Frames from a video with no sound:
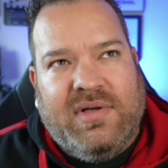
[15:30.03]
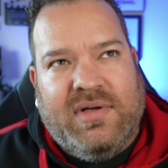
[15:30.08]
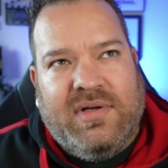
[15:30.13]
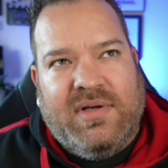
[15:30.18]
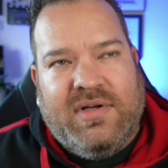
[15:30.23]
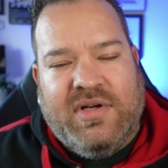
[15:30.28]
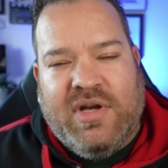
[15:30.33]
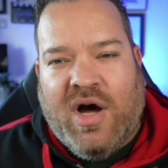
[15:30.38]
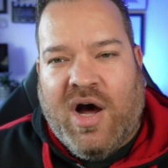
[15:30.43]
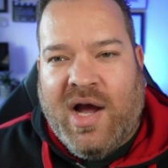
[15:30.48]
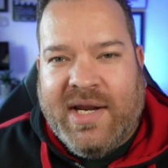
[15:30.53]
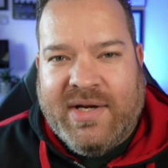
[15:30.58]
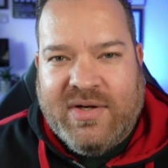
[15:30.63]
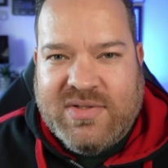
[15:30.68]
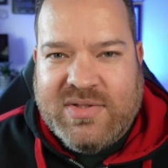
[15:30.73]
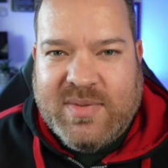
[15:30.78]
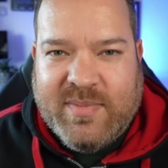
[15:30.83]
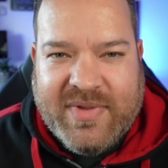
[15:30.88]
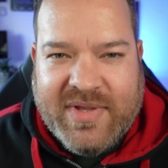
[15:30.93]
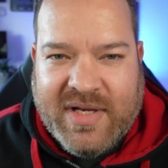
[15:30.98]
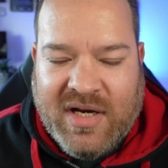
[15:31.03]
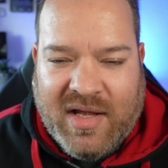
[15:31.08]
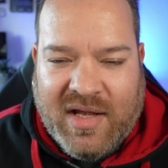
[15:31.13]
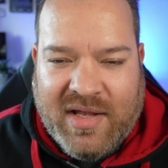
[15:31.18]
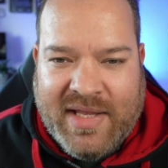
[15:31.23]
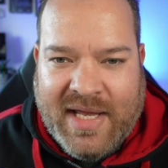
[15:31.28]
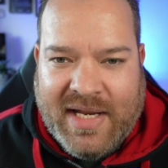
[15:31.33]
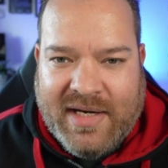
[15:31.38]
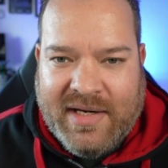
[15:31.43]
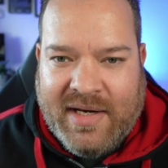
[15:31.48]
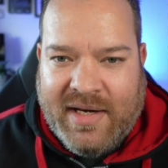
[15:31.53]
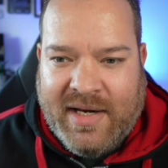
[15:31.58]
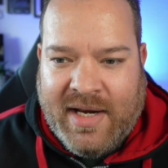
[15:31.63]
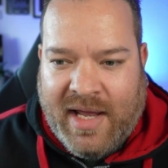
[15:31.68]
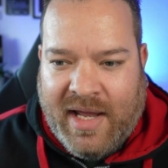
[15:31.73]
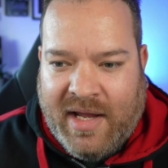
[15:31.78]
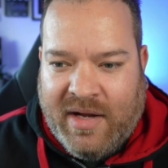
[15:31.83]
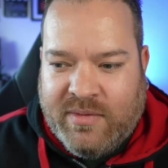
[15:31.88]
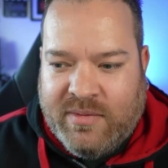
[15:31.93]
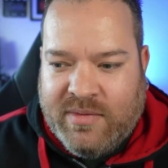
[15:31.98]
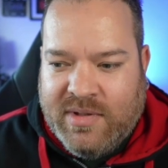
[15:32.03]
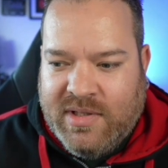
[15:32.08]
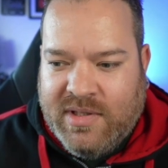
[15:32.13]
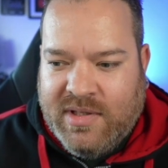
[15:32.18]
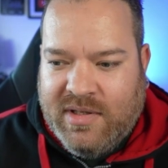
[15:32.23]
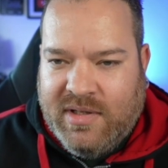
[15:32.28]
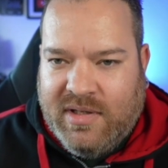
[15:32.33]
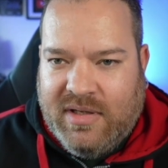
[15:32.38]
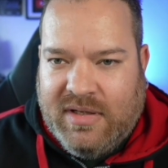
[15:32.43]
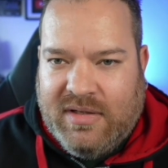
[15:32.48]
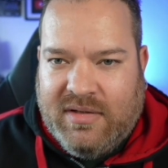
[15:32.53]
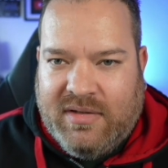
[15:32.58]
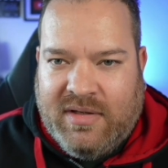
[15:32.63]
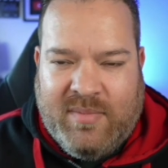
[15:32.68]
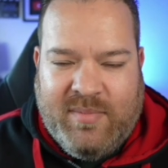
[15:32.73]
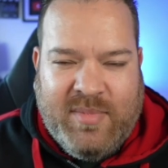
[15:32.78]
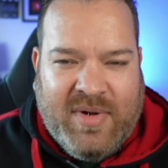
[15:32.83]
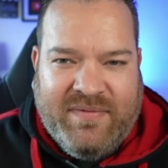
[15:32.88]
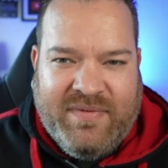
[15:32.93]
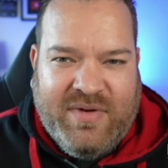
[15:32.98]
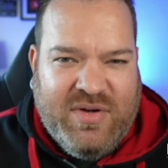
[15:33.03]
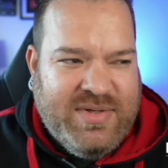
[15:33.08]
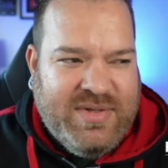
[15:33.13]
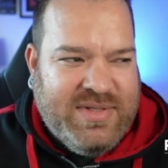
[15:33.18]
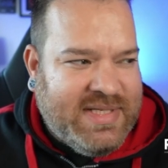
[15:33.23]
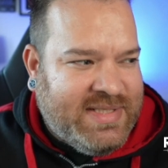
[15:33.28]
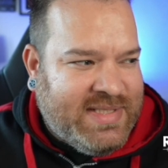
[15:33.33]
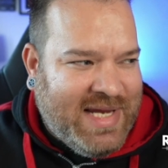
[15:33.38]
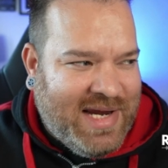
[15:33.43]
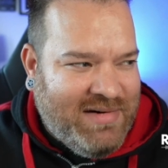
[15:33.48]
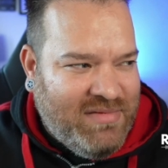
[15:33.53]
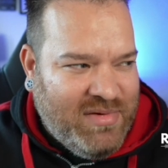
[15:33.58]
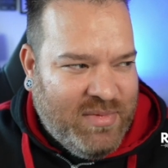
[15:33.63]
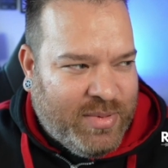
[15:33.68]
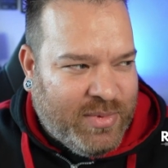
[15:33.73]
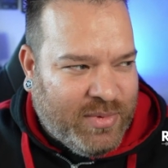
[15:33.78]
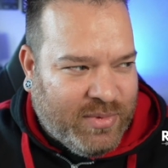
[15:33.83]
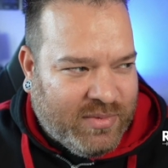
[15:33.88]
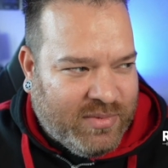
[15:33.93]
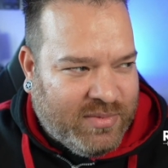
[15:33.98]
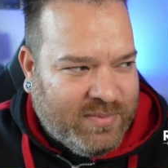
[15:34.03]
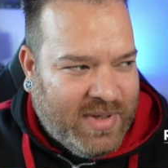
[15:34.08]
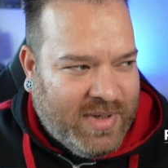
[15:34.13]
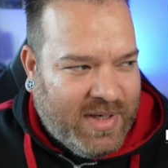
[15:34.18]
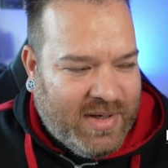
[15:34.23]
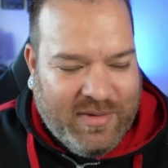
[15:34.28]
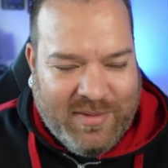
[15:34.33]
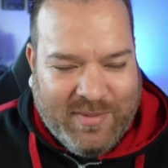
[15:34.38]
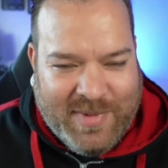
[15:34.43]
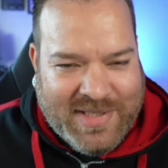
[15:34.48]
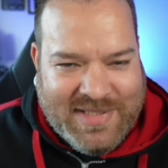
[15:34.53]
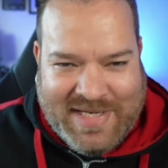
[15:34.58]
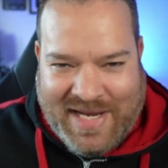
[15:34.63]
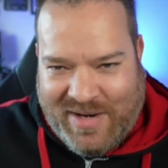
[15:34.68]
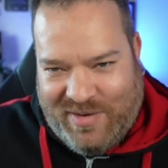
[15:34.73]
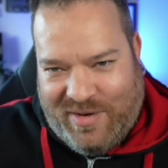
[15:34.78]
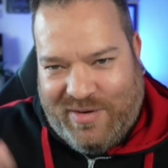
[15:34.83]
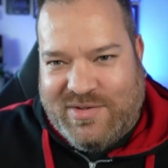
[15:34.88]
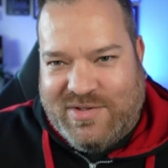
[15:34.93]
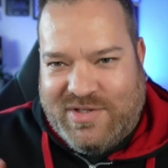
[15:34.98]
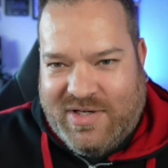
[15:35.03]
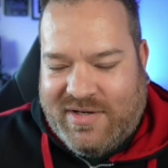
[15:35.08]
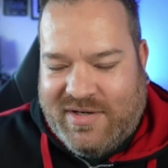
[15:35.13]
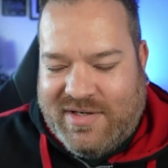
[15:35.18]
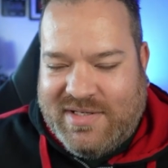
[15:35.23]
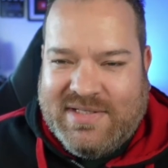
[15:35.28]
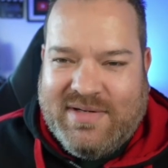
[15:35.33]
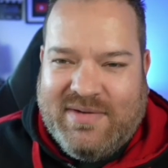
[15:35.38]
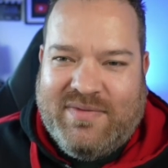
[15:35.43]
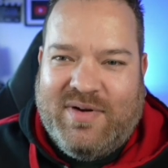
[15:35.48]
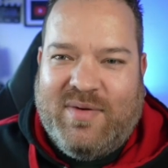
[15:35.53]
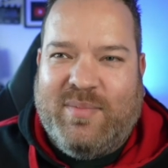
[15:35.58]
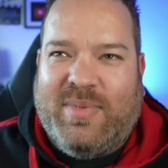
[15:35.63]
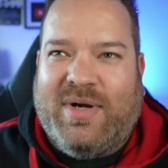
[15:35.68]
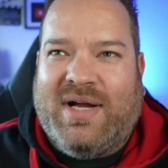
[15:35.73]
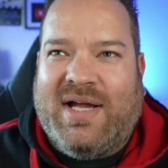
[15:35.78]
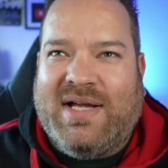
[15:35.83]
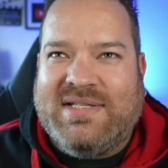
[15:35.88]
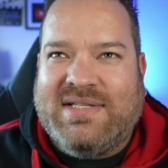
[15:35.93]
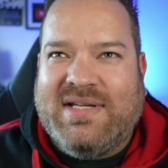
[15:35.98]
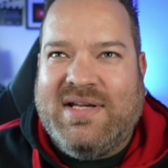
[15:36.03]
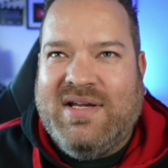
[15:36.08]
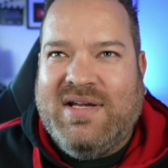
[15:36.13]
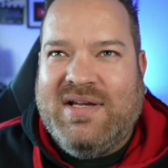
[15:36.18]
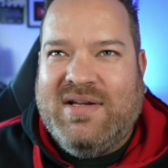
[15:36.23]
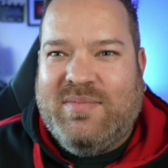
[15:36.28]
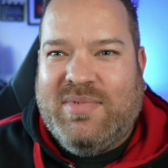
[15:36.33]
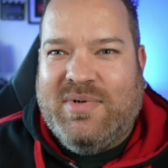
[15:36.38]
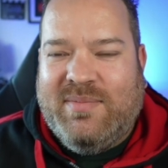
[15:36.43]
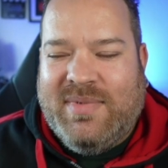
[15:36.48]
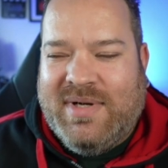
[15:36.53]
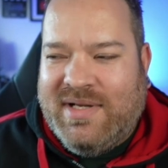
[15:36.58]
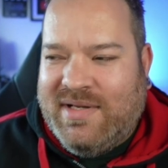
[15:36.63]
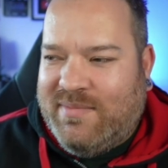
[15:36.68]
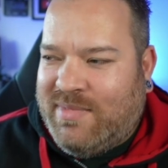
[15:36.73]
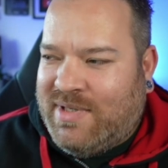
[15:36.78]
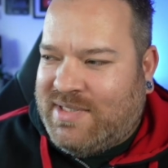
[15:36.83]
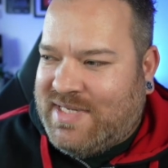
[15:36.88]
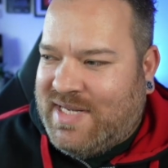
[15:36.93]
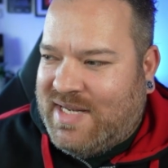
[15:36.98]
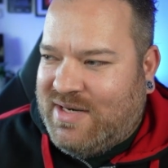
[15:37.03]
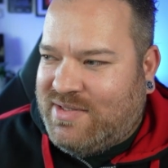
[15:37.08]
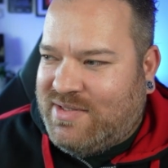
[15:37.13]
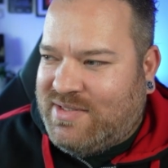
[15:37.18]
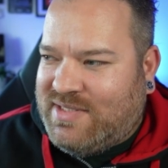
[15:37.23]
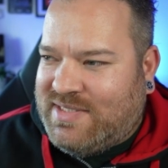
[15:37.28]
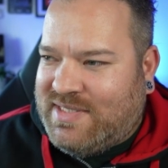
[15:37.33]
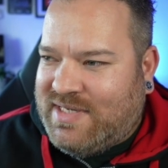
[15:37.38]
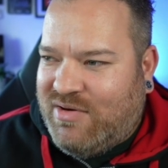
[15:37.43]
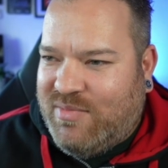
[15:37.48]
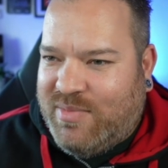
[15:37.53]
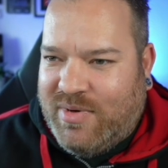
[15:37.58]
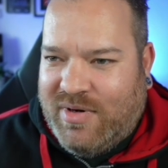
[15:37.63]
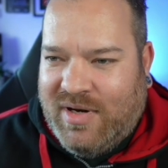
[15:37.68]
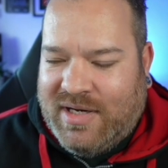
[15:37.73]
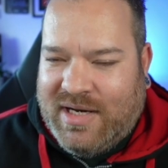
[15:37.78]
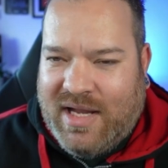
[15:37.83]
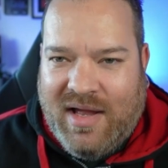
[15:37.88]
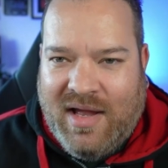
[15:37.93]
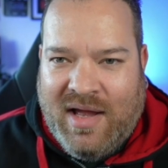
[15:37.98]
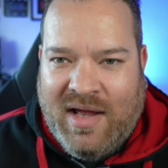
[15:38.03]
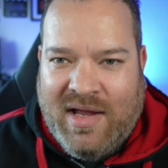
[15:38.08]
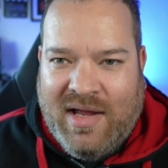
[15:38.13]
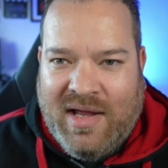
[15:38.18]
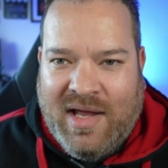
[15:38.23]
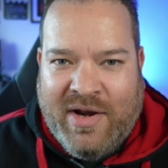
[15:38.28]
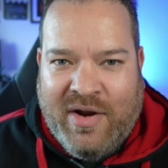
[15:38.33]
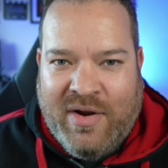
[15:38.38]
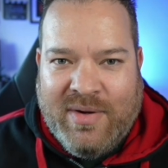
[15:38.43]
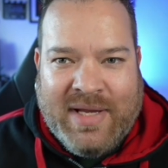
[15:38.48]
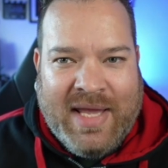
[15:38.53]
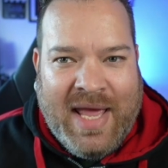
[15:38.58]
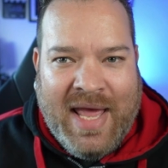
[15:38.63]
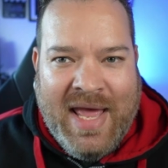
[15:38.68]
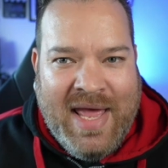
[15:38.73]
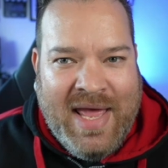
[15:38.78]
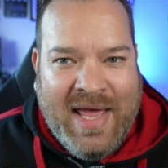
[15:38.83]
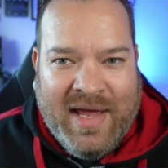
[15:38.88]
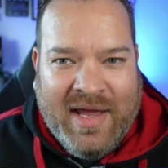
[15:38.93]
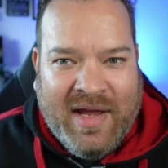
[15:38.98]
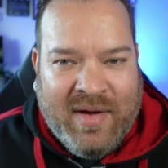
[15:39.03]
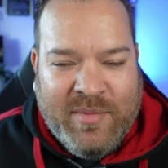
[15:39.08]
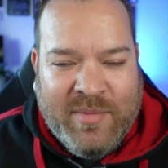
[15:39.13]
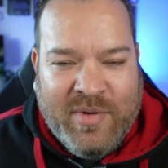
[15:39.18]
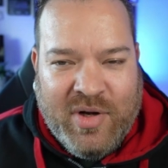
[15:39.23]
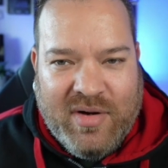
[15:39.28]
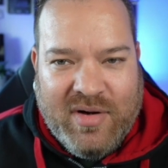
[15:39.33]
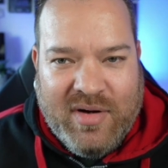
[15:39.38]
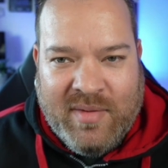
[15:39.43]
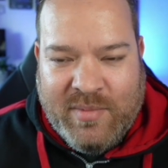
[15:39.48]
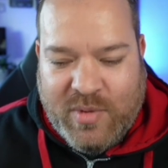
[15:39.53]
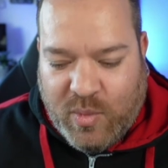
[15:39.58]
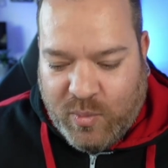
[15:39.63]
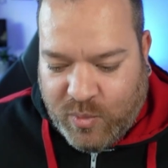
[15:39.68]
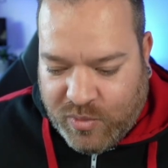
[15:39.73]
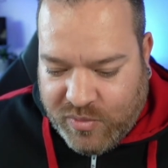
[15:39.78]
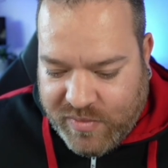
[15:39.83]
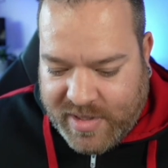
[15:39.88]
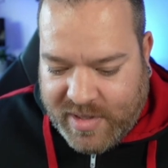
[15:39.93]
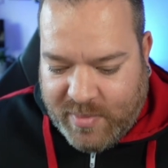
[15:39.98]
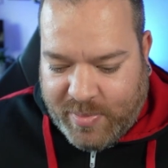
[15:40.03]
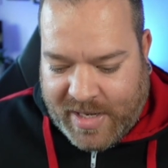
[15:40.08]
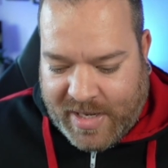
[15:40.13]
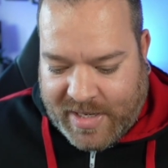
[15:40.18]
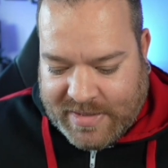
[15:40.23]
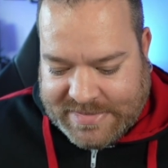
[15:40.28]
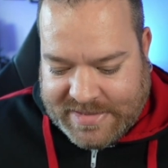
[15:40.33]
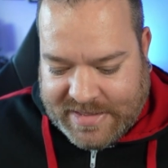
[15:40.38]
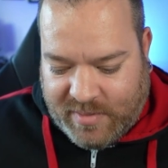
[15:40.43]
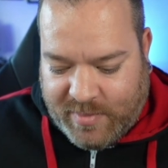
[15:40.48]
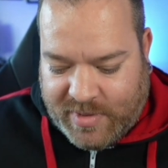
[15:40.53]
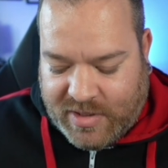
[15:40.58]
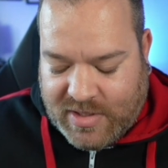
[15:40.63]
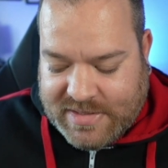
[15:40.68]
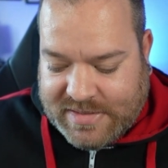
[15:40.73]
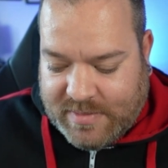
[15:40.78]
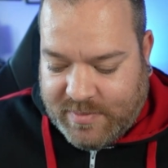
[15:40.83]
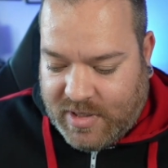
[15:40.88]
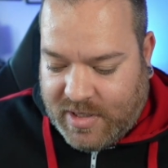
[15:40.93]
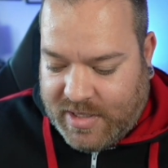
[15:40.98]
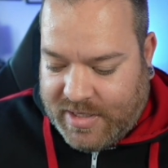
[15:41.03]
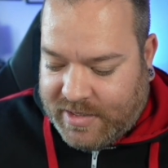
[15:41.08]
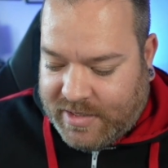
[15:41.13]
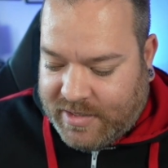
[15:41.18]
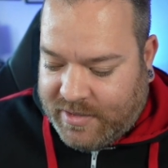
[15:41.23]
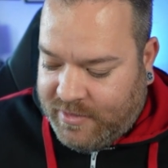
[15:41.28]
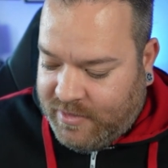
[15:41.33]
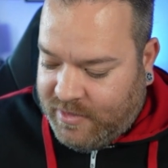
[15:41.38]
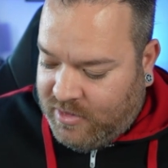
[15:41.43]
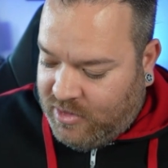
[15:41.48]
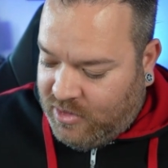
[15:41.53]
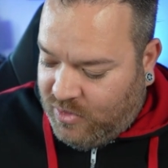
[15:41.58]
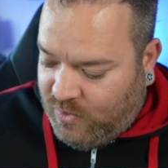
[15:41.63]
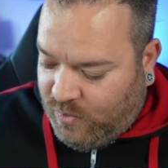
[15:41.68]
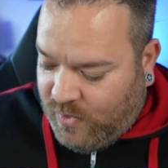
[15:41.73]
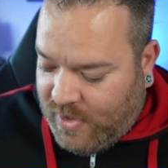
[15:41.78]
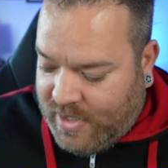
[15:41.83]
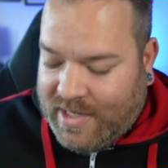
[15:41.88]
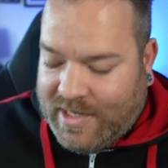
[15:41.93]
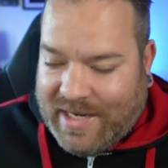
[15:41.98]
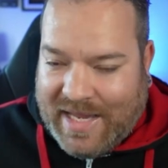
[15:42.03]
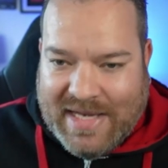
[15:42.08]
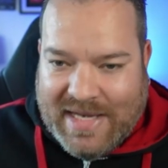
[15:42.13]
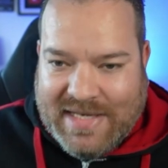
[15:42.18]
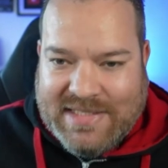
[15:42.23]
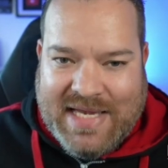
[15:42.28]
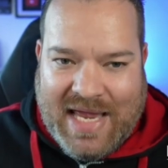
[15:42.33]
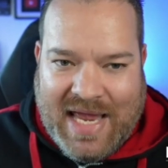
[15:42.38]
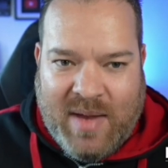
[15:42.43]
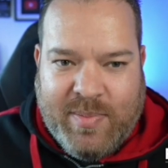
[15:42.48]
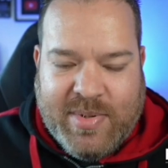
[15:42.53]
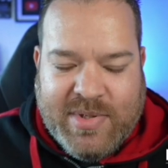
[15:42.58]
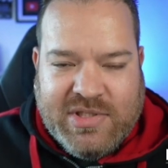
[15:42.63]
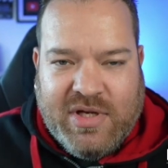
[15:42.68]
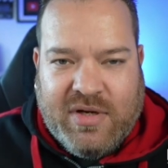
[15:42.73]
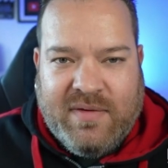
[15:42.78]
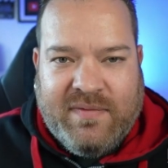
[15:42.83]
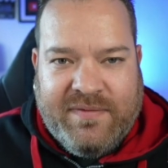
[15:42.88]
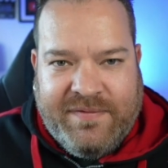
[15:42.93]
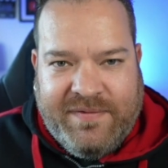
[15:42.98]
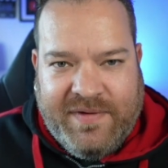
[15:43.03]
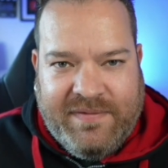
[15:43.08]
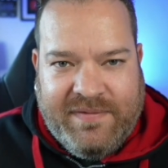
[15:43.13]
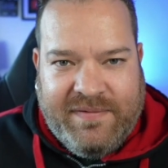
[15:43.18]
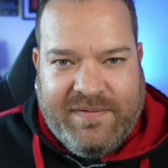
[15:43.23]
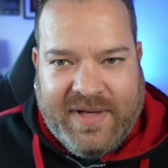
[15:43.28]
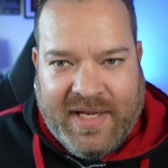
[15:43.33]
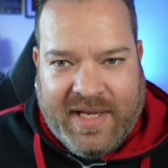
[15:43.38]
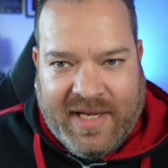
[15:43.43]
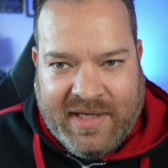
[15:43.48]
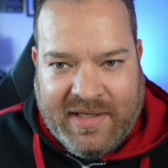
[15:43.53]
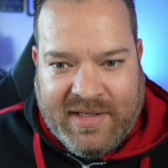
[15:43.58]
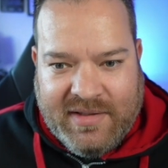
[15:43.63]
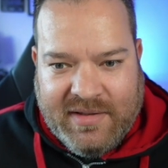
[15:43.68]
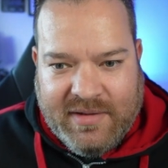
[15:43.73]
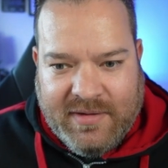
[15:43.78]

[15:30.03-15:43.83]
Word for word: 9 or something like that now. Mm. Like, my views are terrible. My downloads, you know, it's different on podcasts. But my downloads are terrible. Like, I don't care. I'm not worried about it, because I'm like, when I get to episode 50,